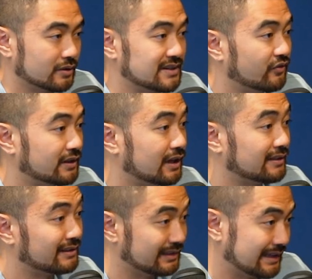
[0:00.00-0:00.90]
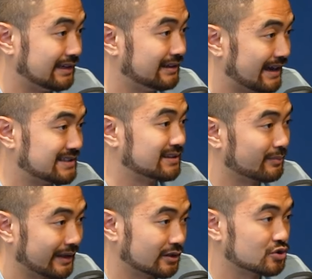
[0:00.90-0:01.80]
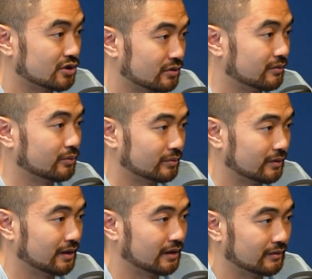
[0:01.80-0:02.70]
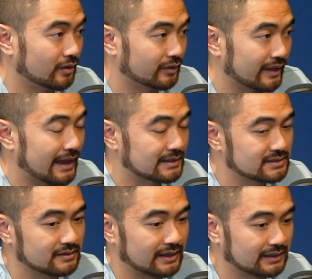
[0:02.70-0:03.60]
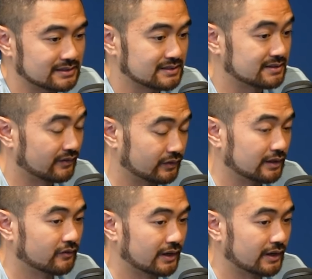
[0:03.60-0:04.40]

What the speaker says: definitely not the lead asset manager on that. That is definitely